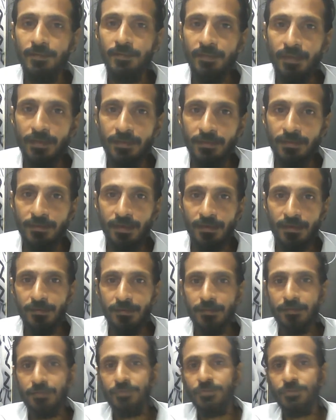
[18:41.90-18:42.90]
I
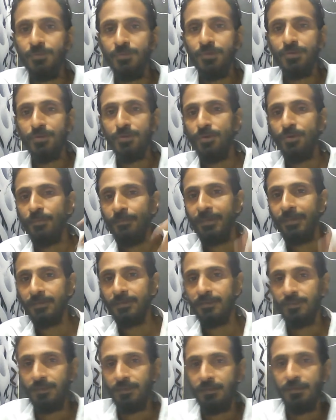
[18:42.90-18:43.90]
think you would know better,
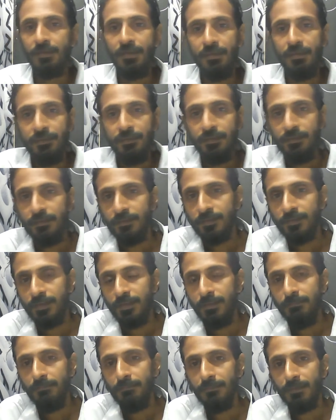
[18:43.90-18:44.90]
sir. See, the
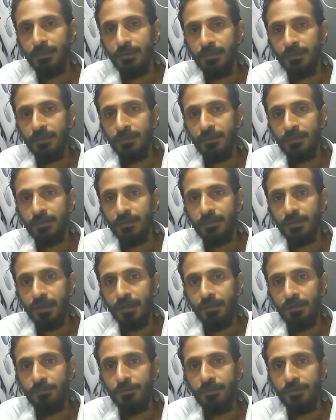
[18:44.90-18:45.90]
same.
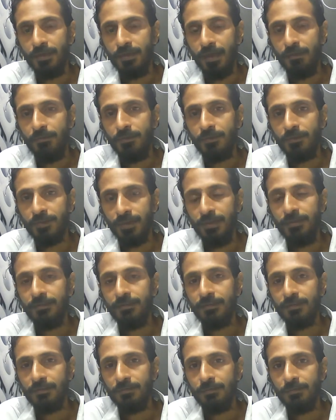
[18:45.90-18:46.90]
I would cite
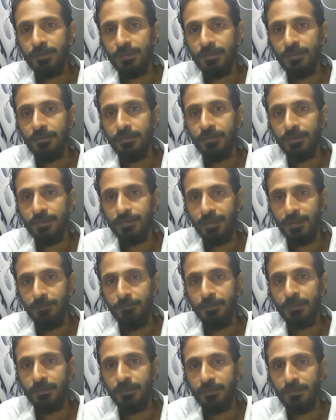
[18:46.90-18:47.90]
a particular
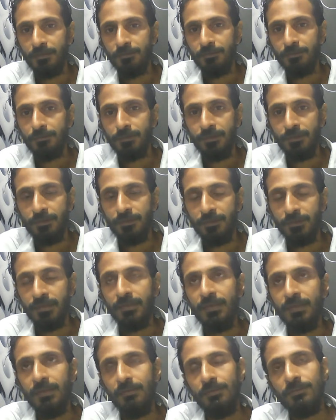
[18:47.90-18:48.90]
example from
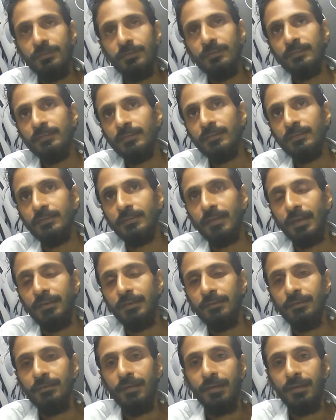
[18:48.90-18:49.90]
history, which is
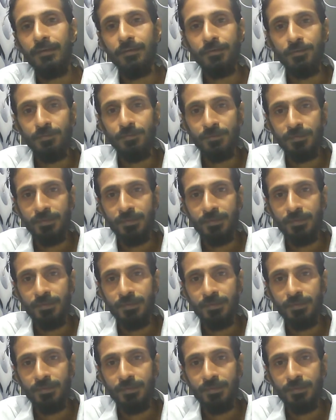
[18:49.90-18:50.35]
1982.